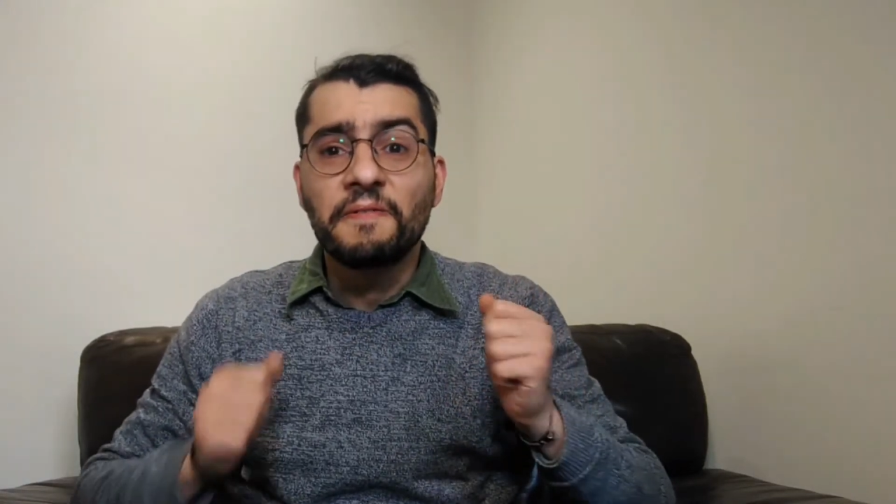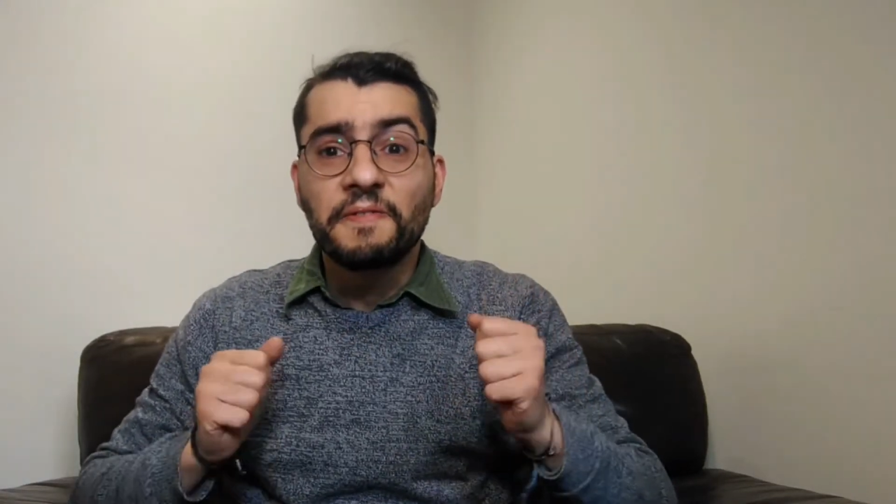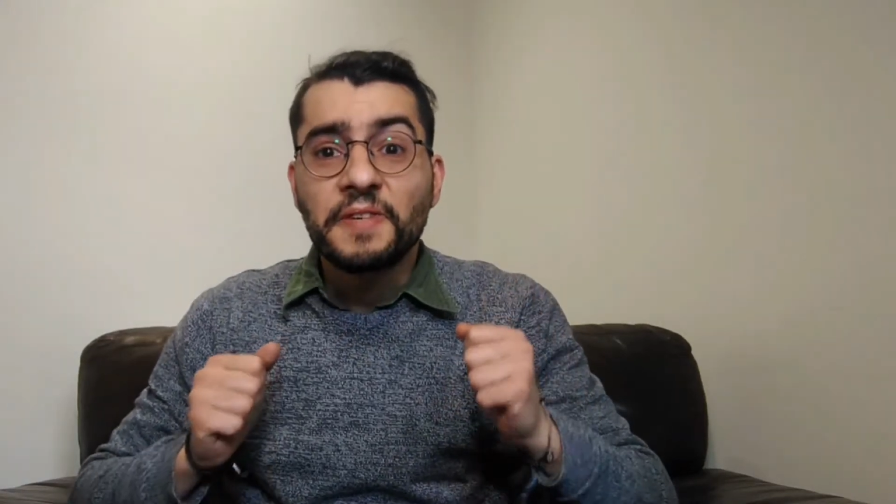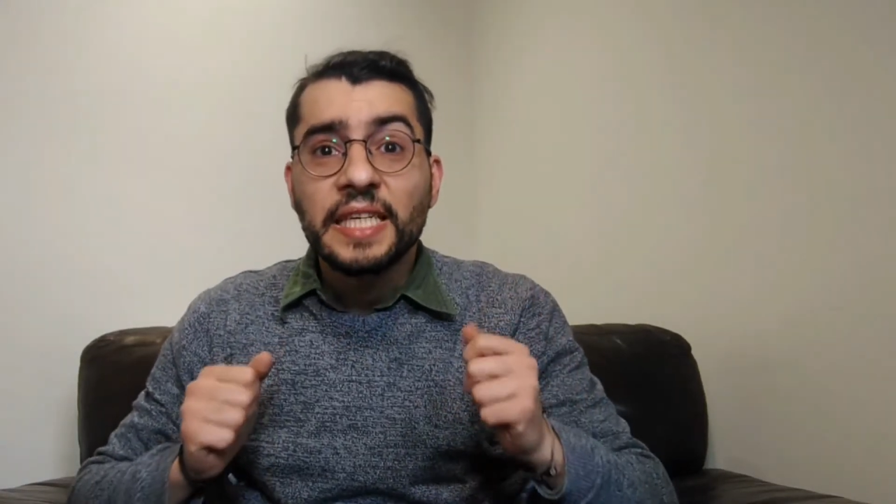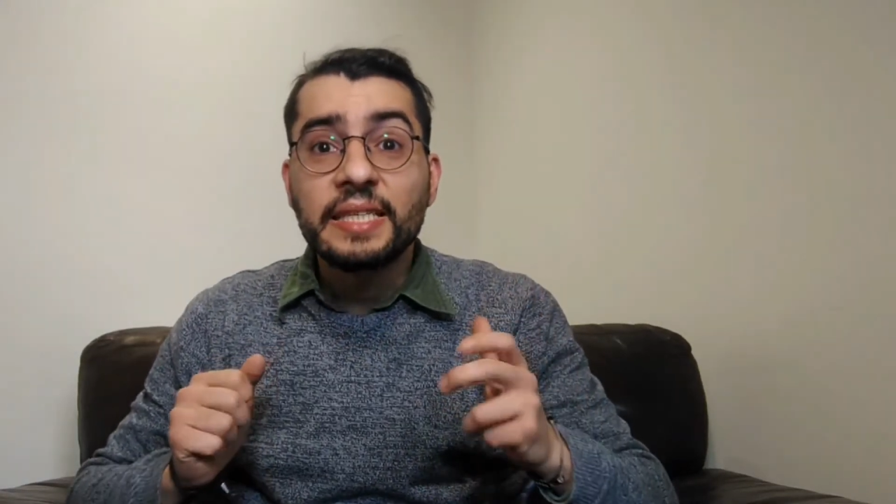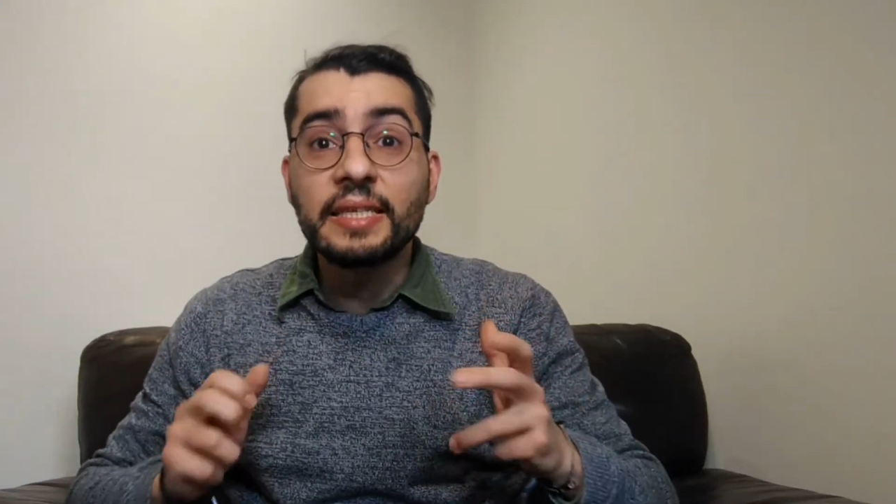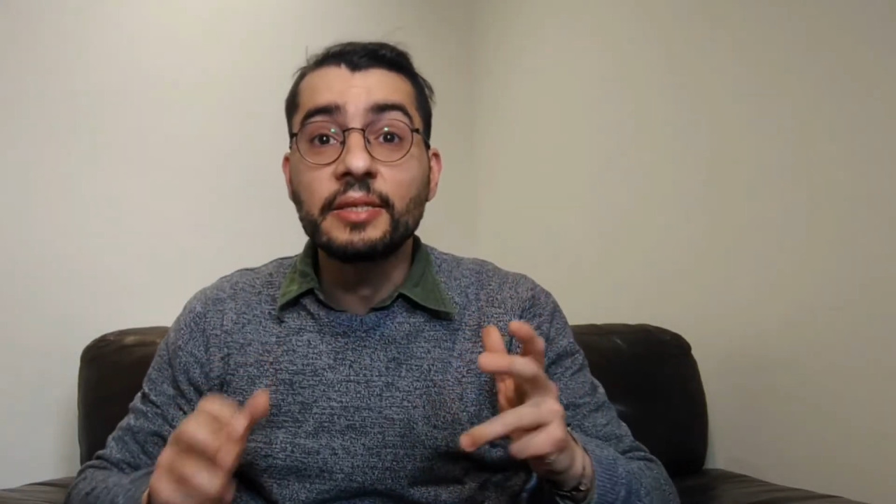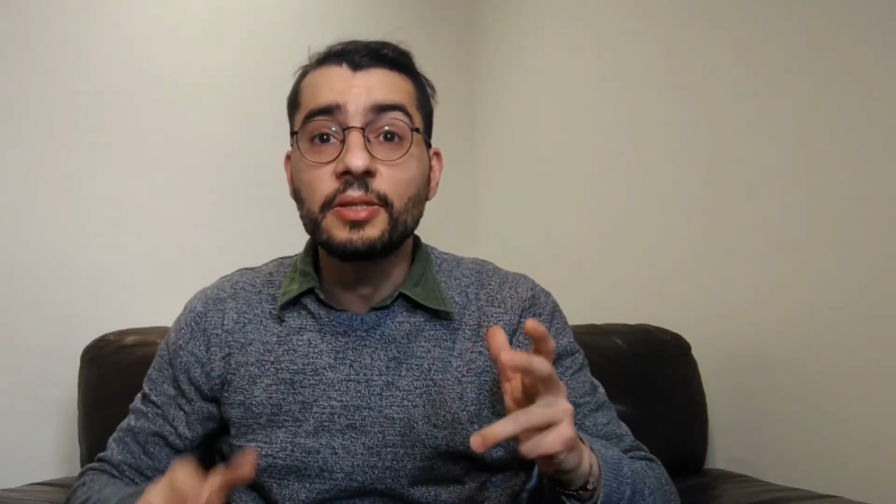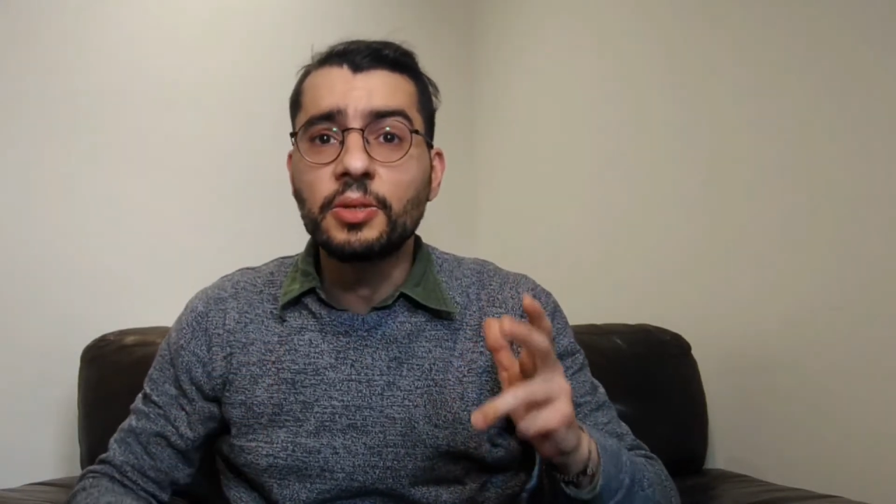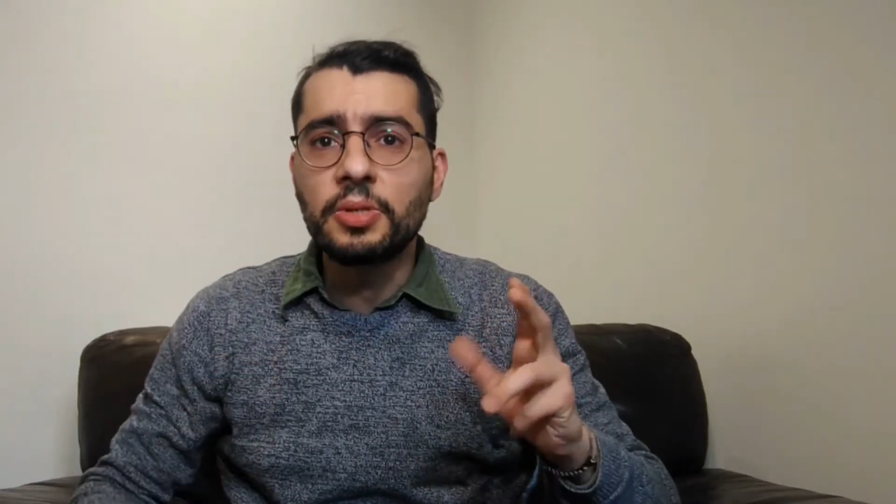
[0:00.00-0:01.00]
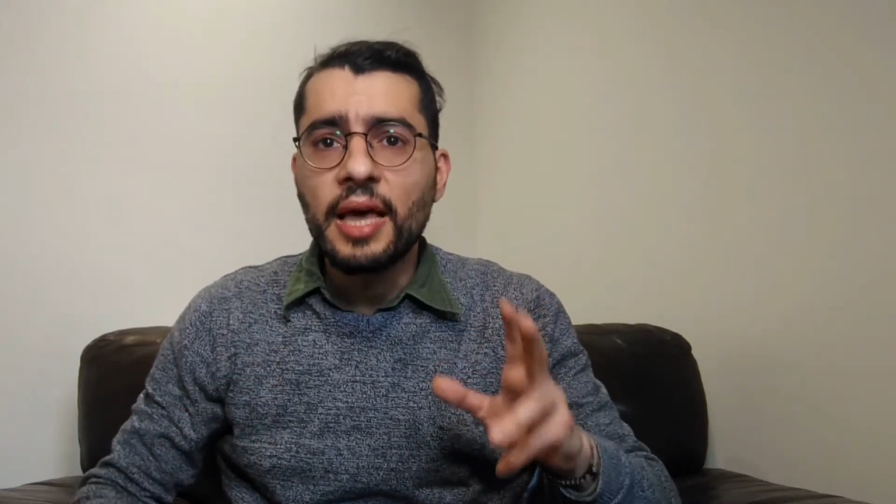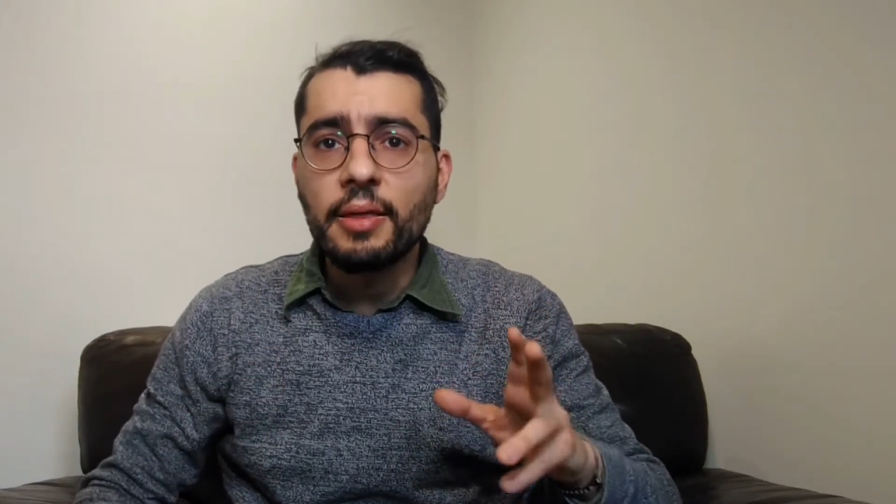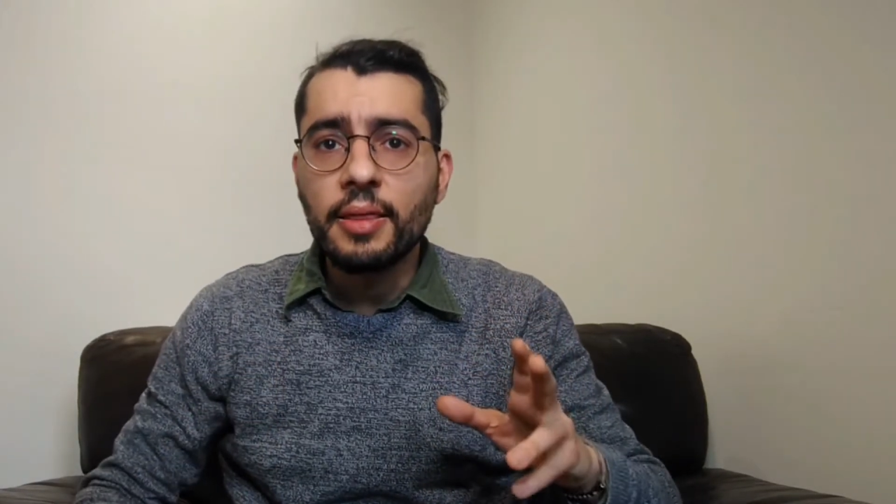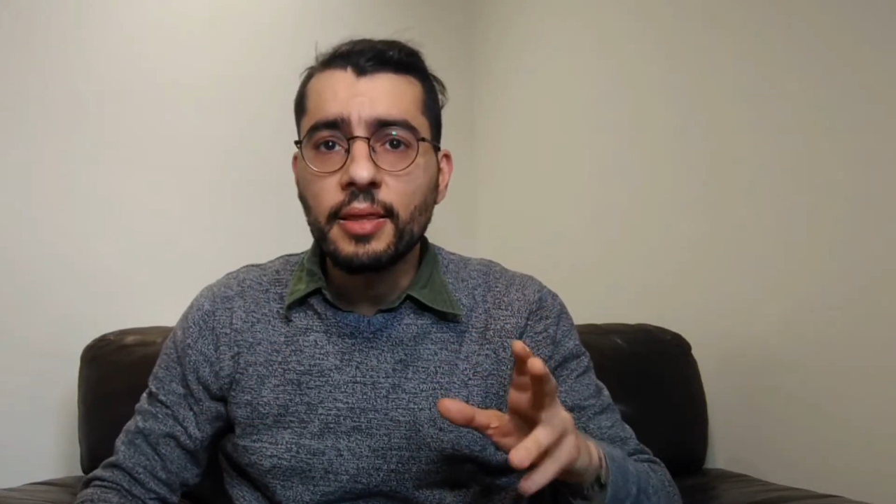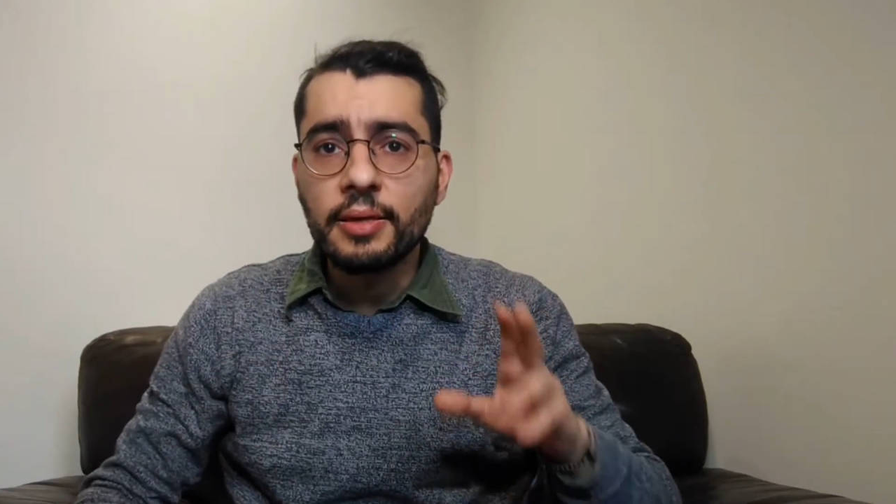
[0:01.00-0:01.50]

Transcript: freezing to death